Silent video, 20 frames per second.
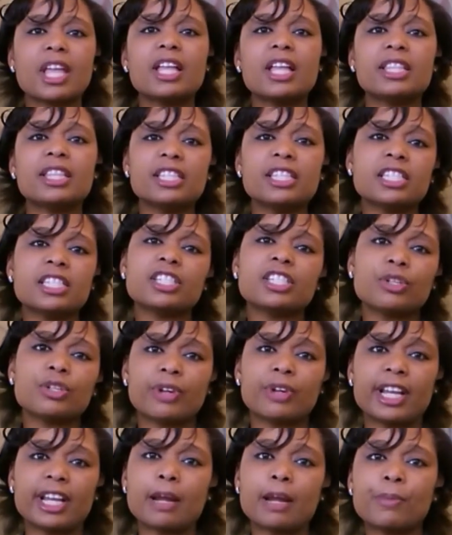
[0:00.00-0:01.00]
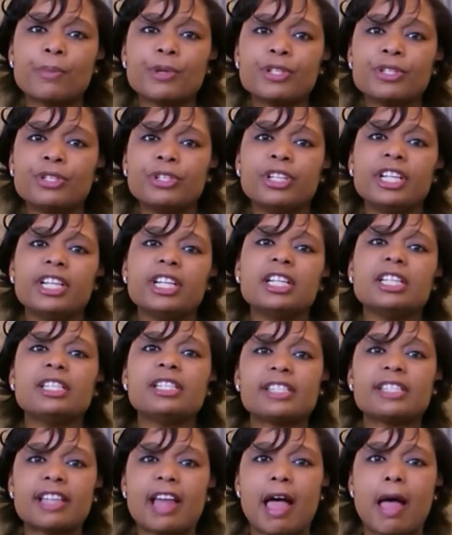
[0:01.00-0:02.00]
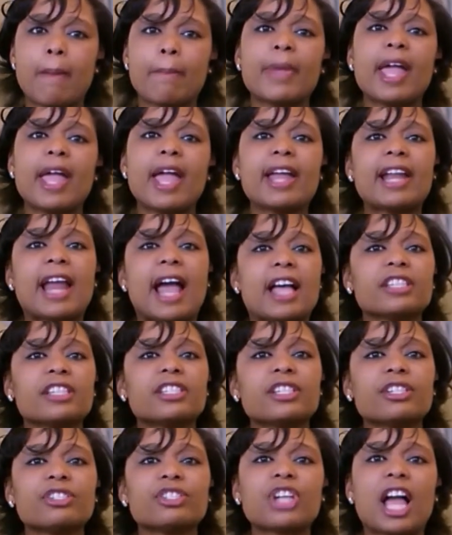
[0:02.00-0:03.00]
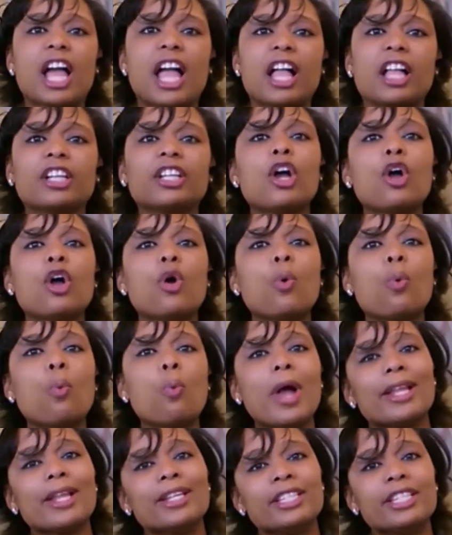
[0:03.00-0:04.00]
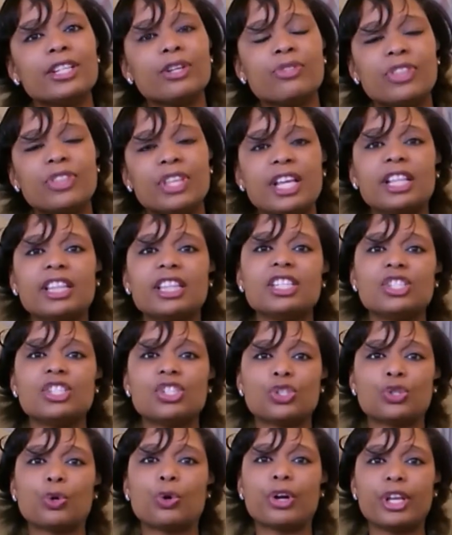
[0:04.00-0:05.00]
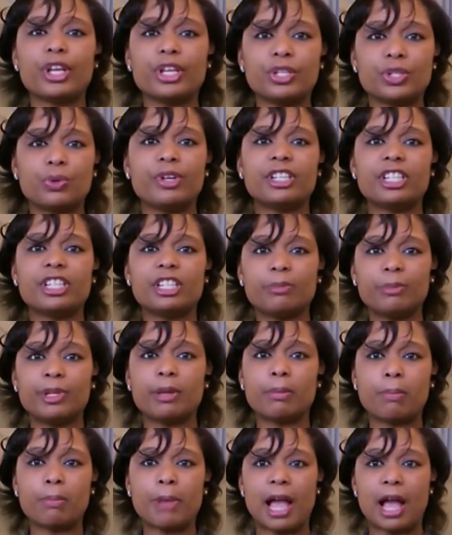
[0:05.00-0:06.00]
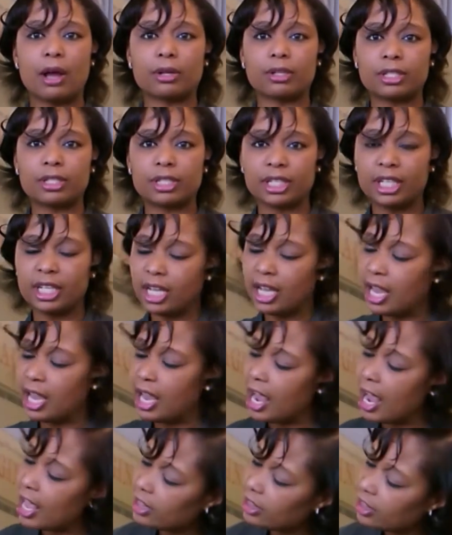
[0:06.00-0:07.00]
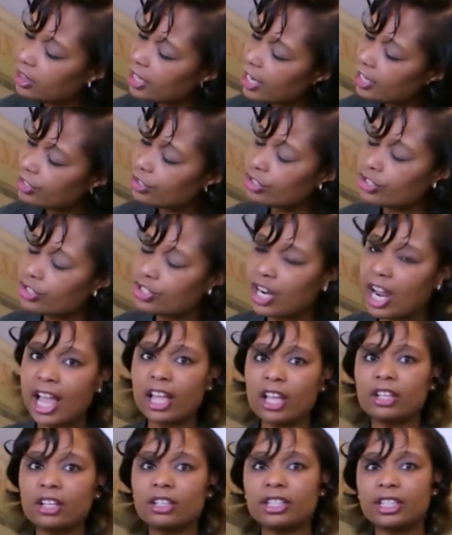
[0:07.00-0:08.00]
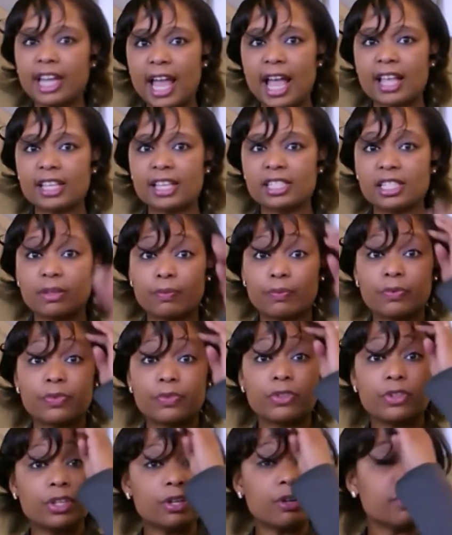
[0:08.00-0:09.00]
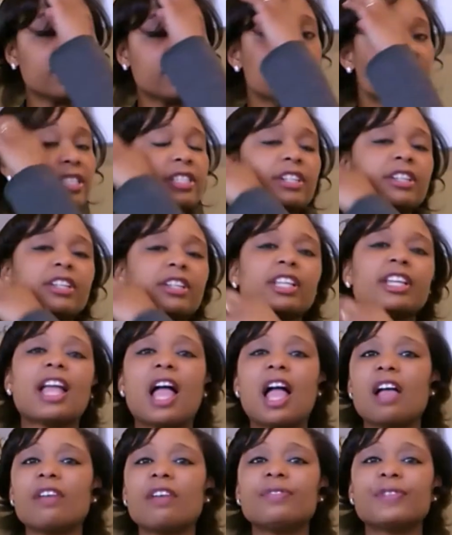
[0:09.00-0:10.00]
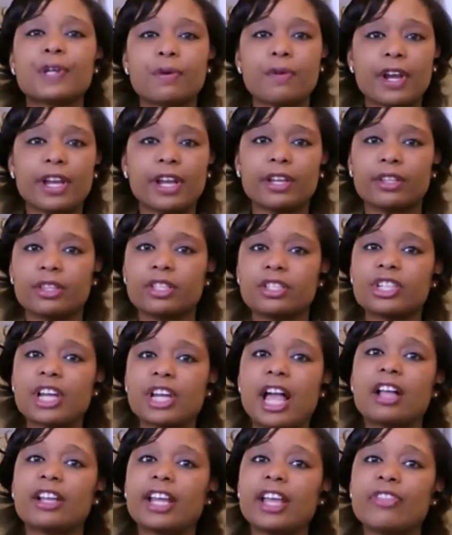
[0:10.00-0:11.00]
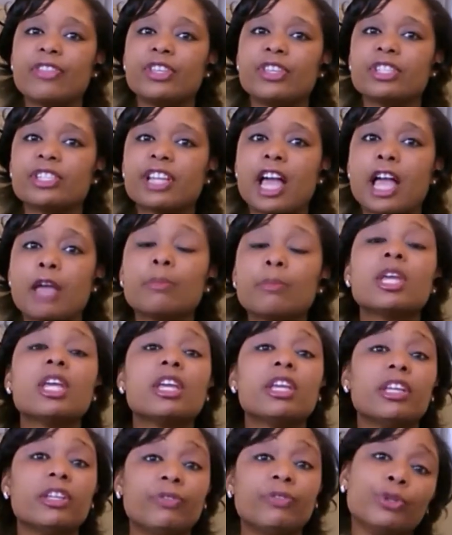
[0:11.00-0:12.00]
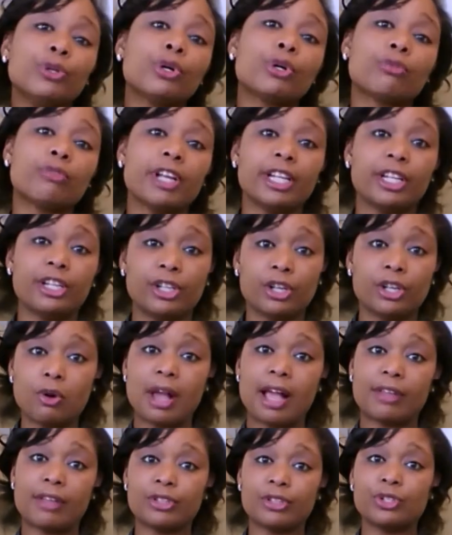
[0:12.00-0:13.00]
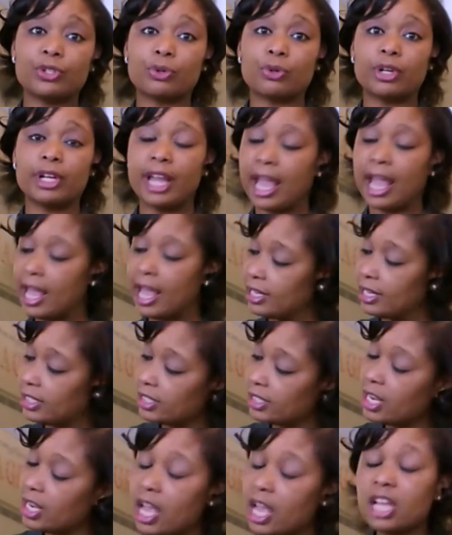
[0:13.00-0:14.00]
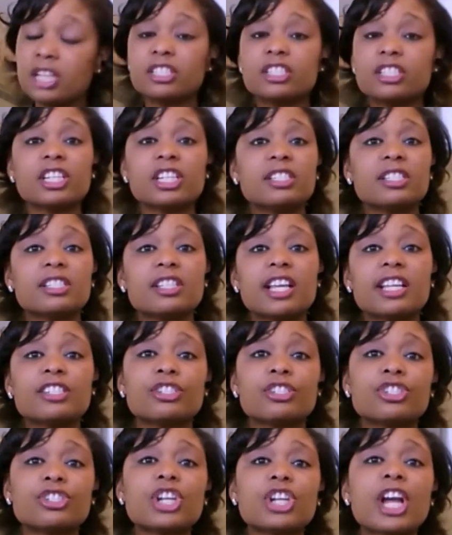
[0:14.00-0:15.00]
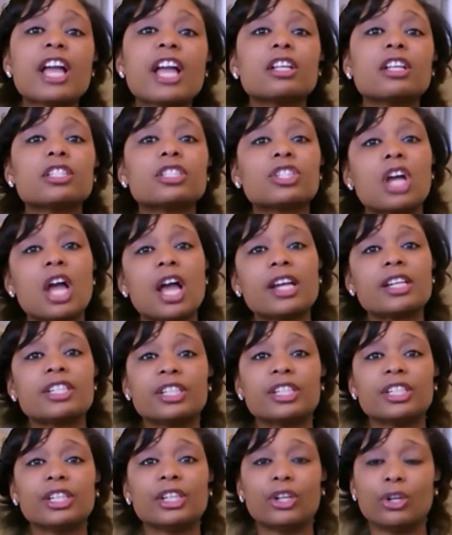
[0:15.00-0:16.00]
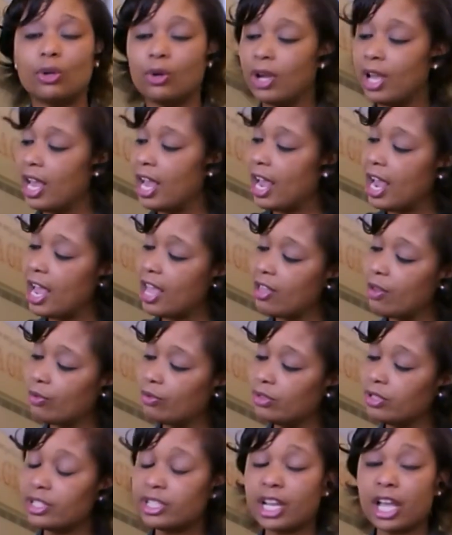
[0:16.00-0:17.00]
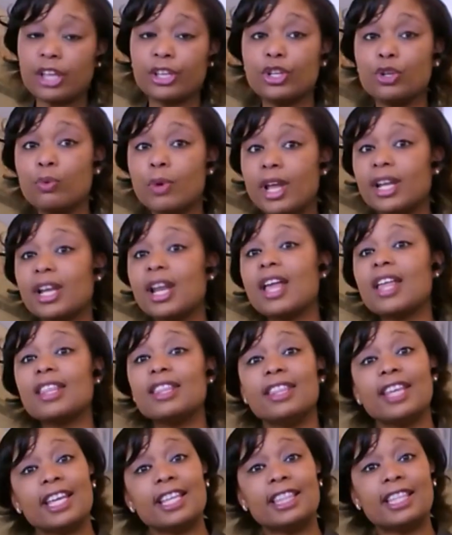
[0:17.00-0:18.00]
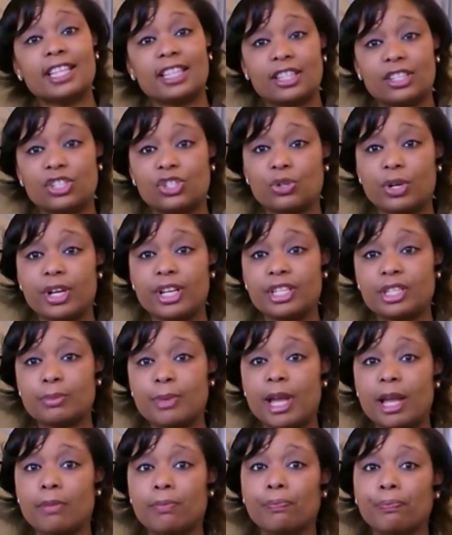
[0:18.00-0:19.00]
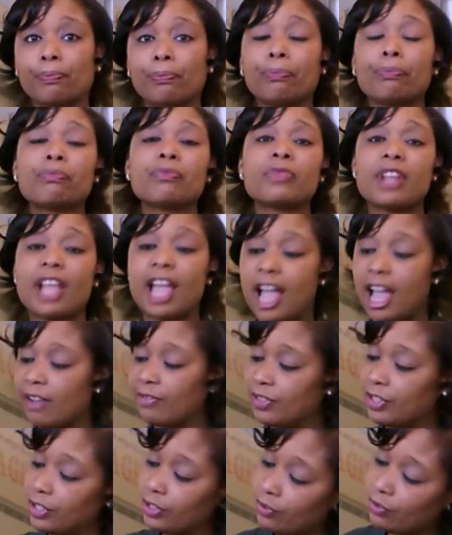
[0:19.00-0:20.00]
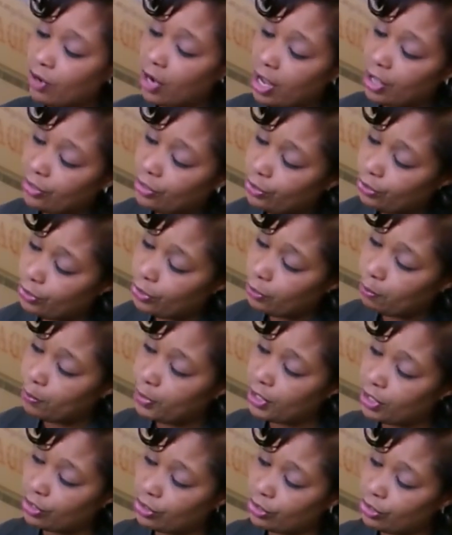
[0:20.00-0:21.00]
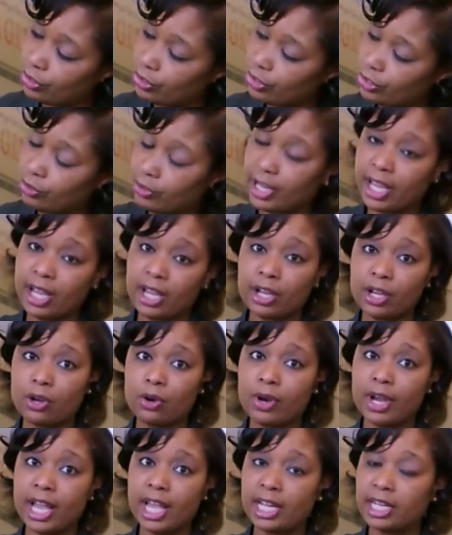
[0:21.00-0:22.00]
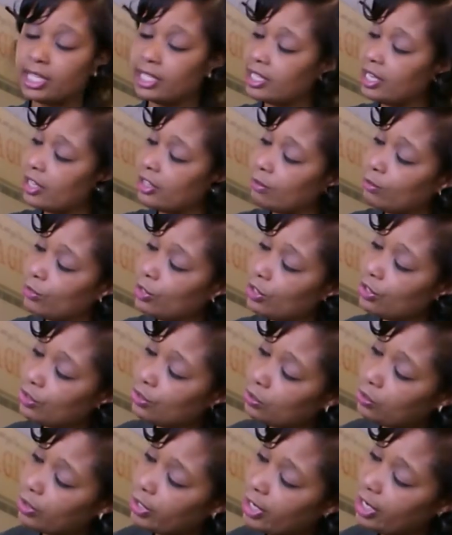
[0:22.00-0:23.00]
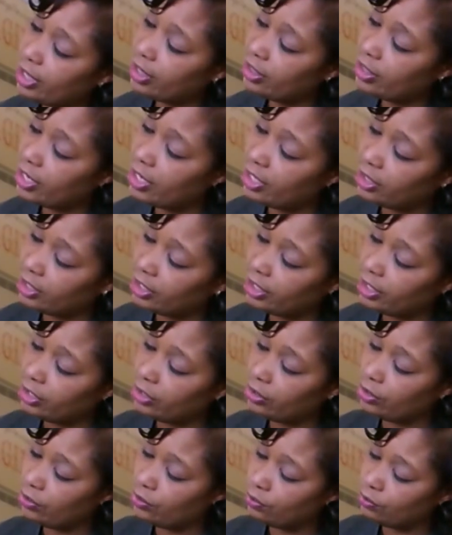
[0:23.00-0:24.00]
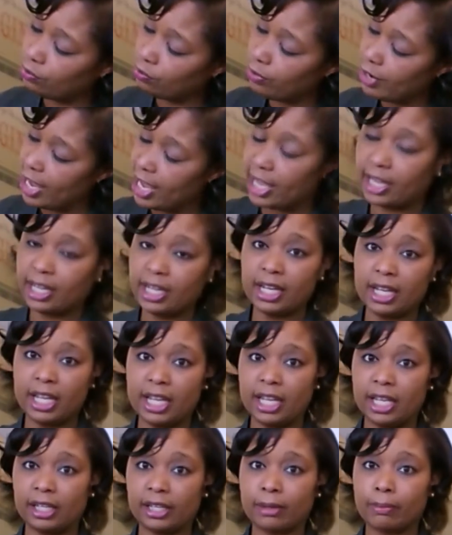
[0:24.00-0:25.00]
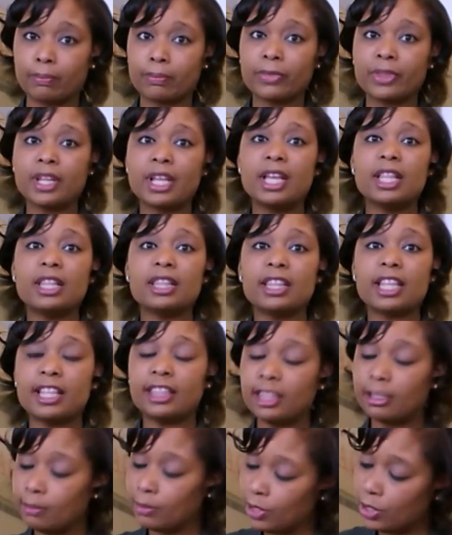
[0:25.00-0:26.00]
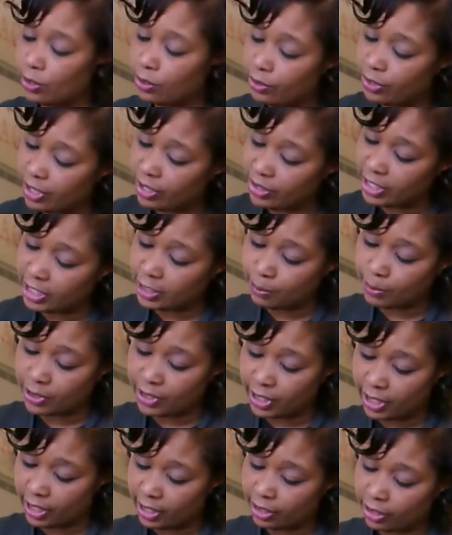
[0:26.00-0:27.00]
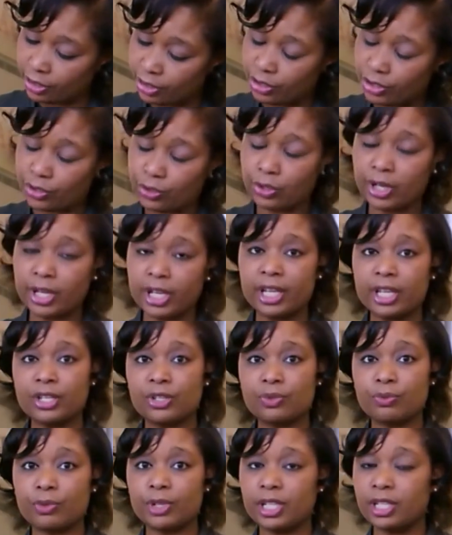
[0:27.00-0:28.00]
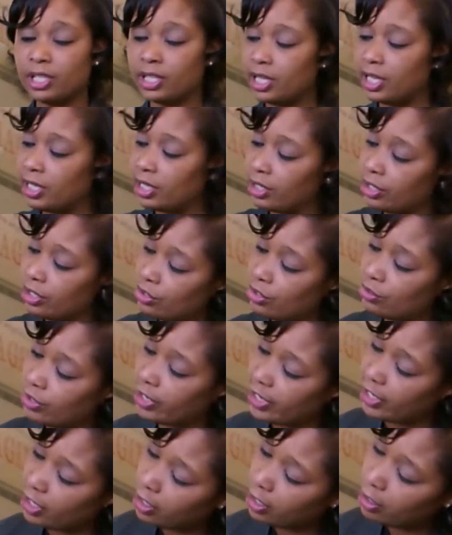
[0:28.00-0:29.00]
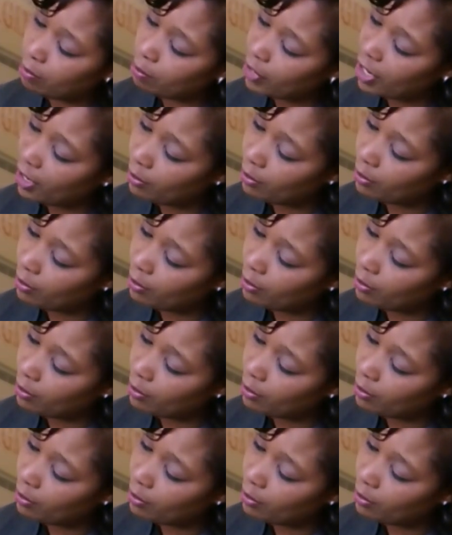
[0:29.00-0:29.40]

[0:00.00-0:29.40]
This is a great opportunity to stop and ask your child, what do you think this story is going to be about? And let your child guess. You don't necessarily have to correct the child at this time if you already know how the story ends. Just let your child talk to you and tell you what they think the story is about. After you've gone through the pictures, you can go ahead and tell them the story, The Little Red Hen. Let them know that this particular story is written and illustrated by